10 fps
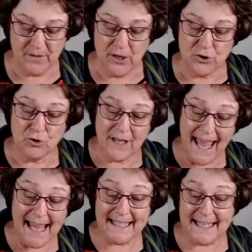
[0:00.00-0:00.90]
You
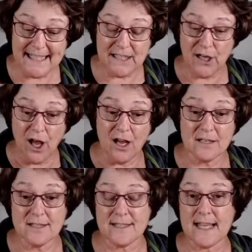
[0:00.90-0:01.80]
can get
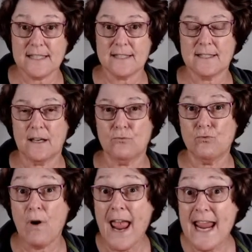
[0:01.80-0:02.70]
glass that's
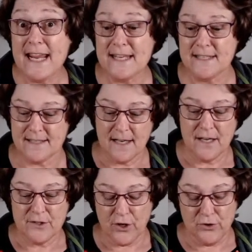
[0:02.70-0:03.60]
raised,
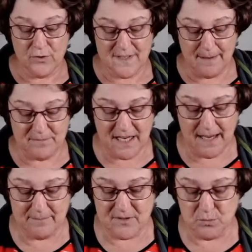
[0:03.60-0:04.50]
so you
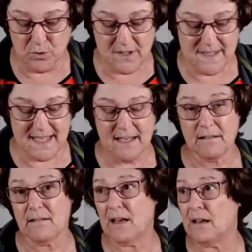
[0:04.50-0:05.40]
sometimes would see
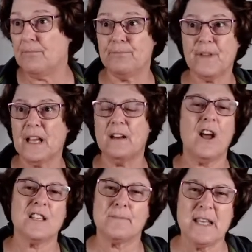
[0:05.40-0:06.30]
a
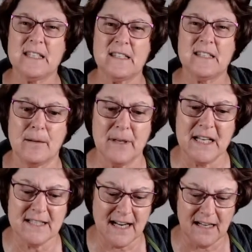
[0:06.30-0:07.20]
glass piece that
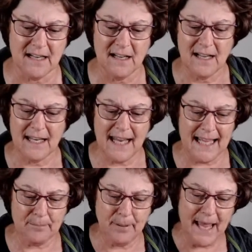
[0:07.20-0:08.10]
somebody's done
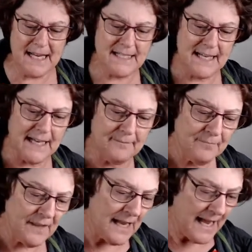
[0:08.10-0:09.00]
like a painting,
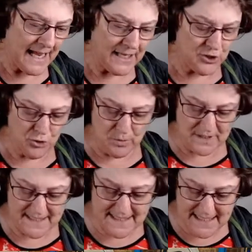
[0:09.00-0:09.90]
and you
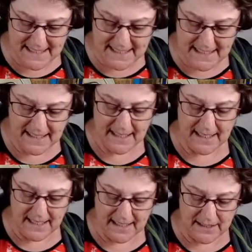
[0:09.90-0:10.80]
would see
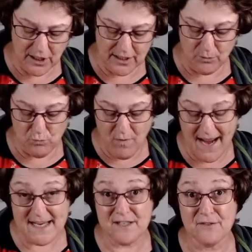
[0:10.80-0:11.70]
like a
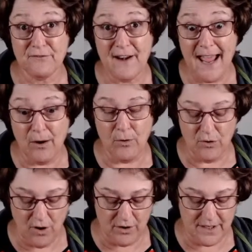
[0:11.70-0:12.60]
raised flower
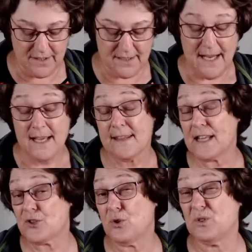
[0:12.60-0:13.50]
on it.
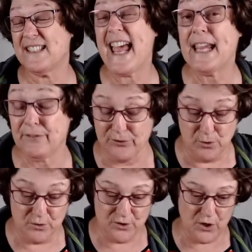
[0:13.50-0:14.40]
That's called tack
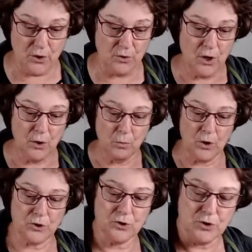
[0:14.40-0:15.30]
fuse. So
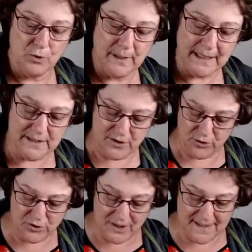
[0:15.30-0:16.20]
what you're doing is
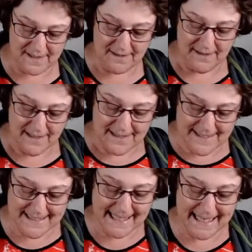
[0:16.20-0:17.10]
you're just
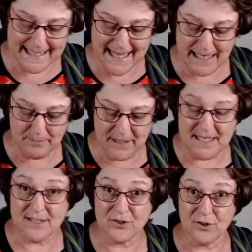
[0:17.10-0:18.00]
sticking that
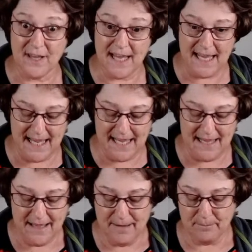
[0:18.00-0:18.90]
piece to
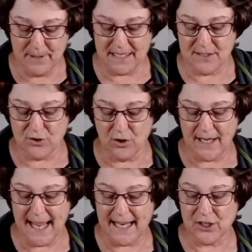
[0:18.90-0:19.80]
there, but it's
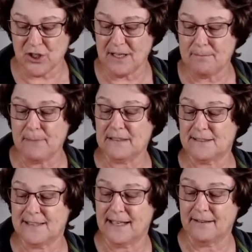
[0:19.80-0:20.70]
not actually
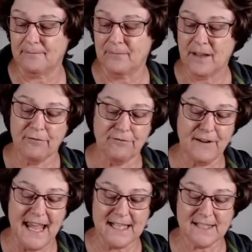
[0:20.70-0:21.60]
melting
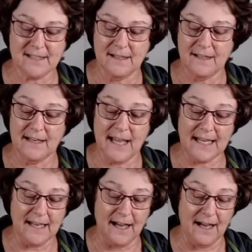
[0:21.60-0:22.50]
flat
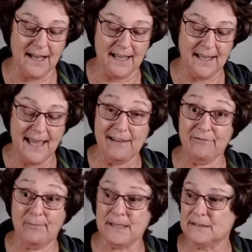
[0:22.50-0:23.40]
like I have
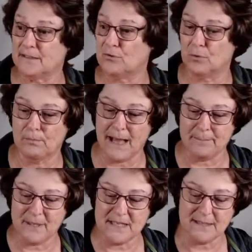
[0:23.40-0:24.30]
melted all my
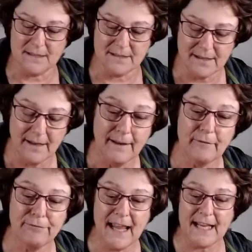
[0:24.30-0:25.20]
pieces
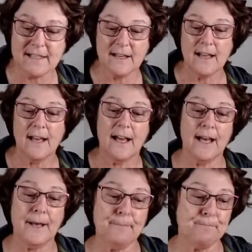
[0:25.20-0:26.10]
flat.
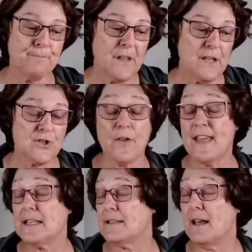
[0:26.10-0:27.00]
So
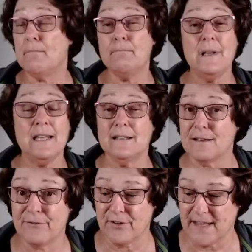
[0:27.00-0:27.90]
there's a million
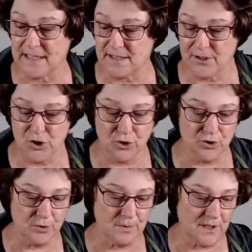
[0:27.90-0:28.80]
different things that you can
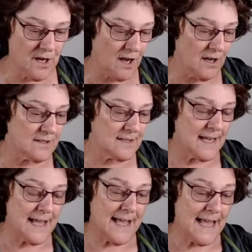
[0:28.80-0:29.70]
do with glass,
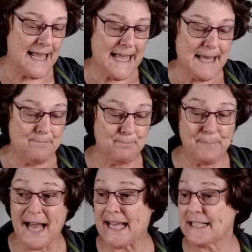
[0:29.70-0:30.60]

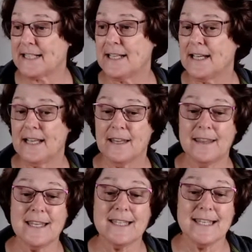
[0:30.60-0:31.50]
but
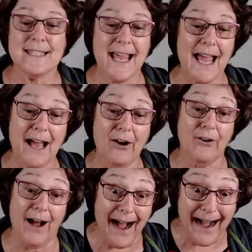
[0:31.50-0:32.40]
this is
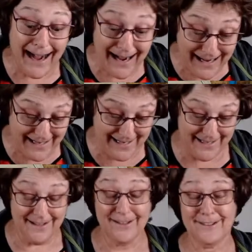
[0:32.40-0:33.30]
how
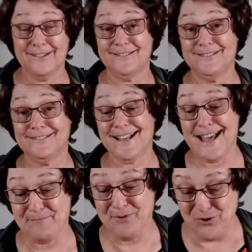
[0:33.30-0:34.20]
I
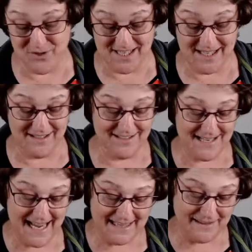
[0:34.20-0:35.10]
am using it
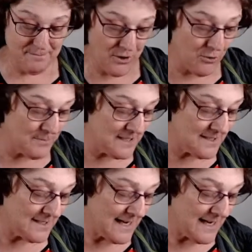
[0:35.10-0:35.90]
at the moment,